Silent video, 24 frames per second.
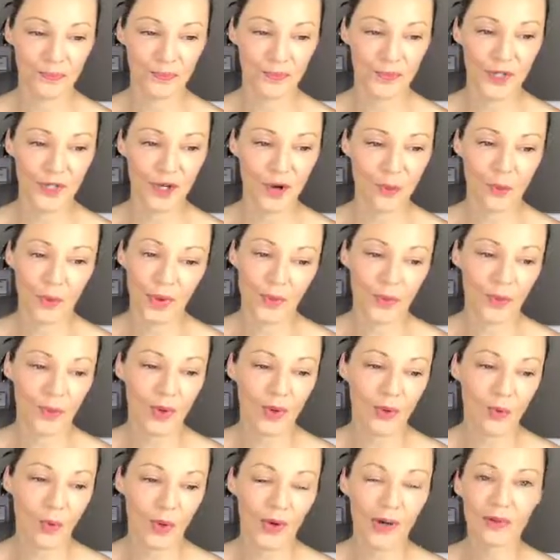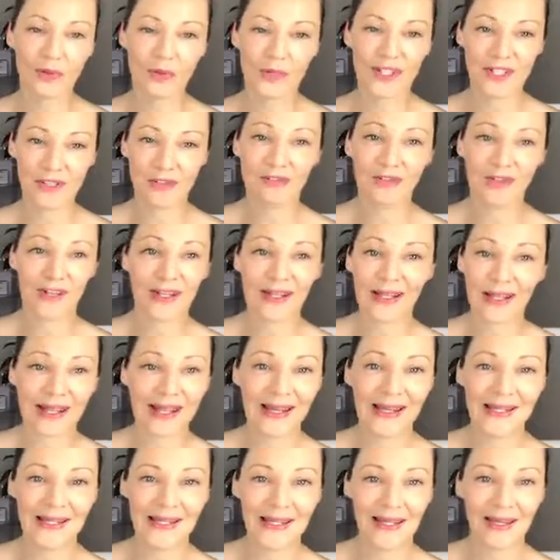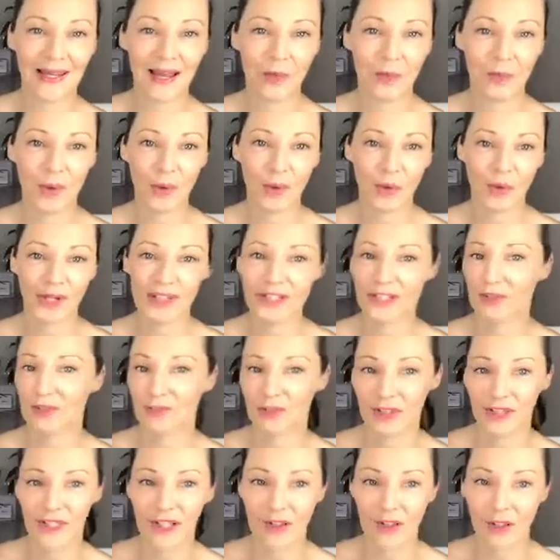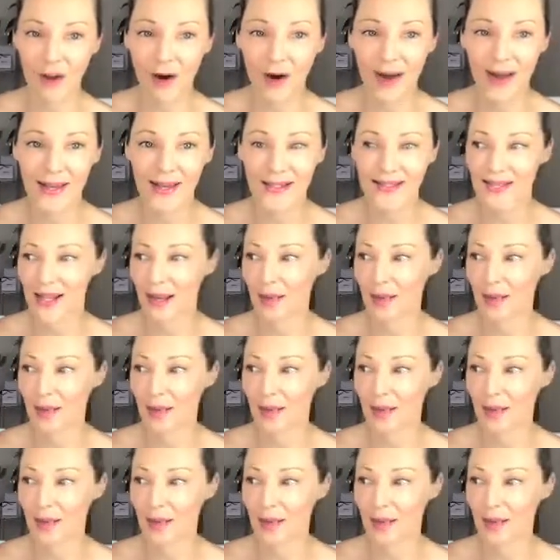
you know, we want it to feel easy, and we want it to feel aligned,